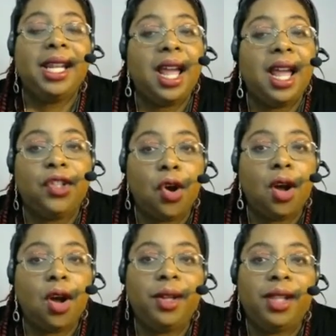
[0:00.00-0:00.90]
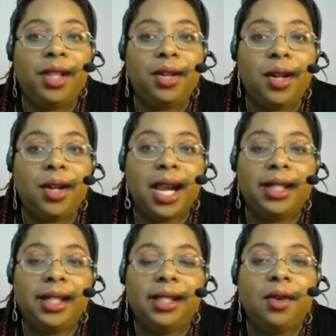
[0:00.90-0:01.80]
And I've taught with it
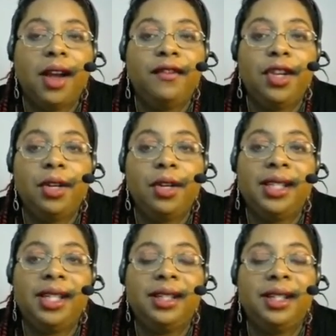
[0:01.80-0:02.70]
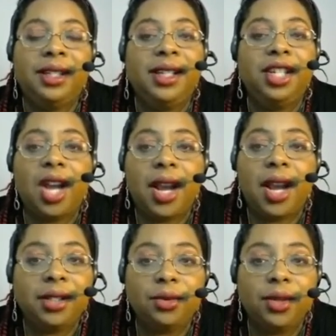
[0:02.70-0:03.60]
online. So I've used this to teach
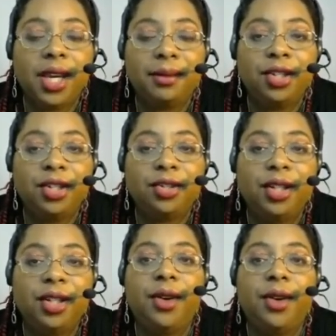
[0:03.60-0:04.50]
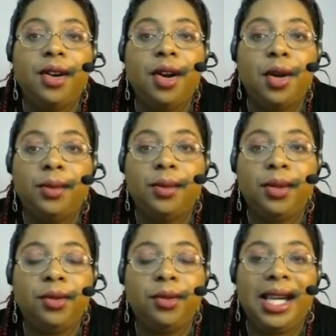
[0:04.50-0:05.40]
high school chemistry to other
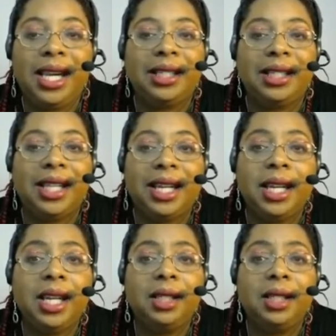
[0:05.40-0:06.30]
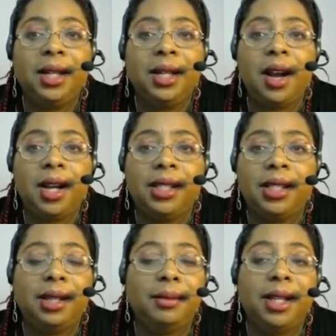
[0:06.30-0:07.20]
homeschooled teens, and it has been a
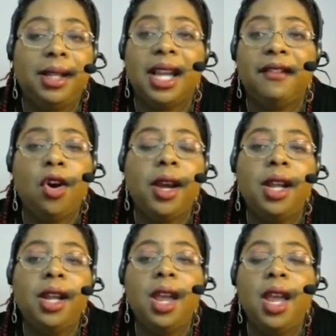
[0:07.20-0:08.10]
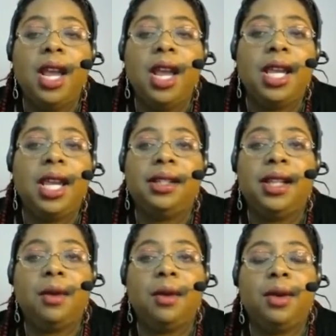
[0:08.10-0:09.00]
godsend because I've taught
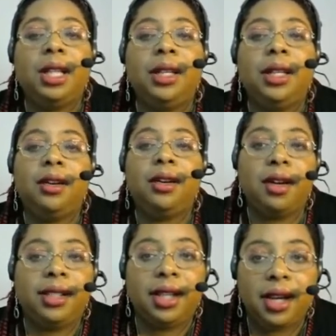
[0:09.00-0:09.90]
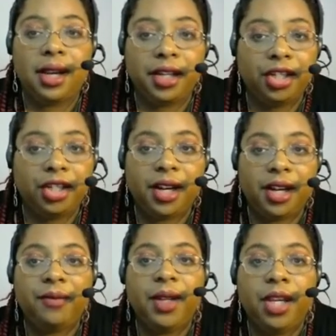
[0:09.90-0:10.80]
kids that were clear across the
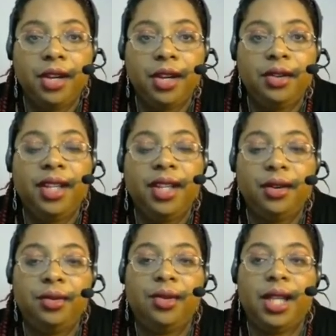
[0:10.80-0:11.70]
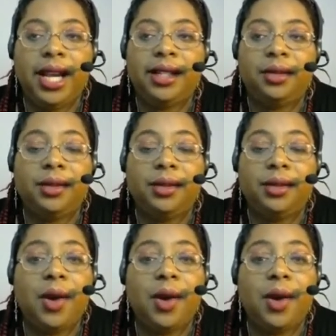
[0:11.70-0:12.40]
country using Google Classroom.